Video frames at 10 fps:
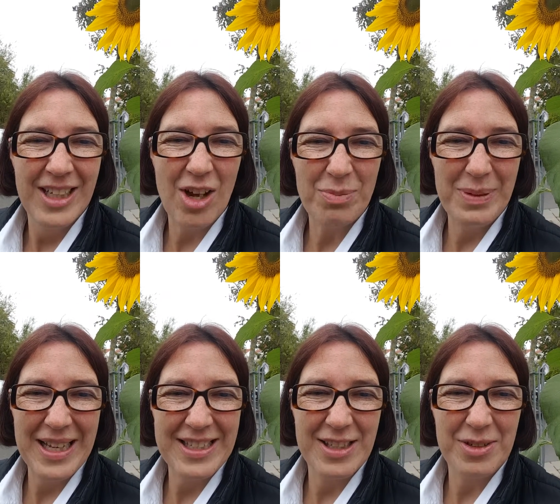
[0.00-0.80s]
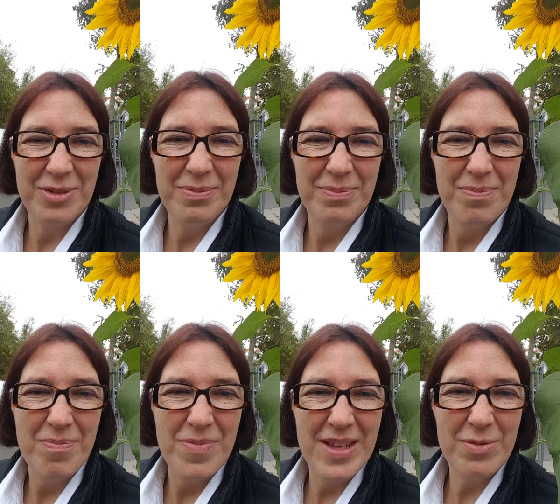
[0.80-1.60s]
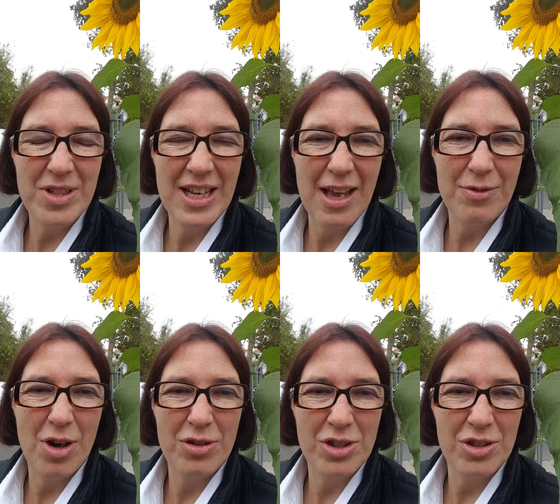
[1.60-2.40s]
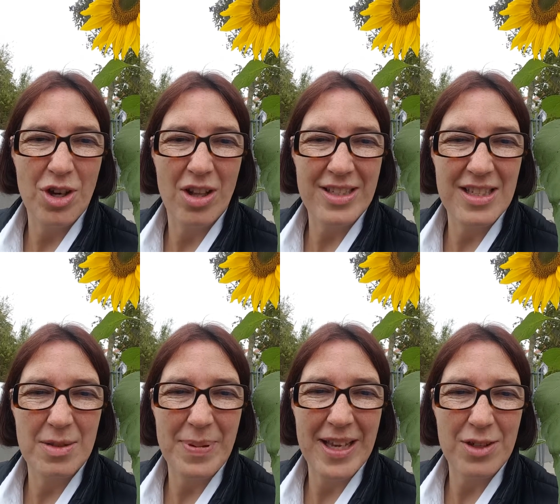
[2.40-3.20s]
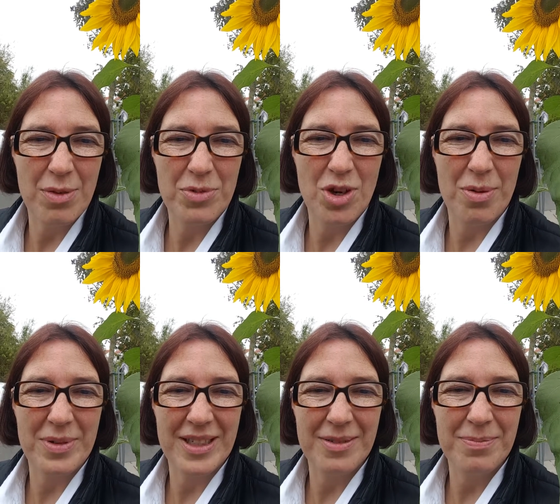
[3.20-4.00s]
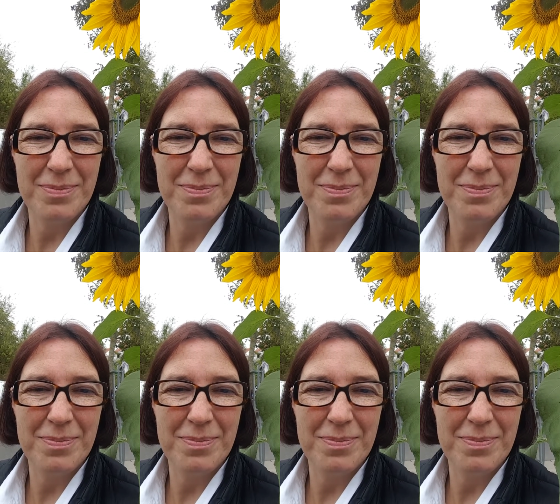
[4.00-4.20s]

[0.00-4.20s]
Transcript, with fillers: God bless you. This was Life Coach Constanze Paige from Germany.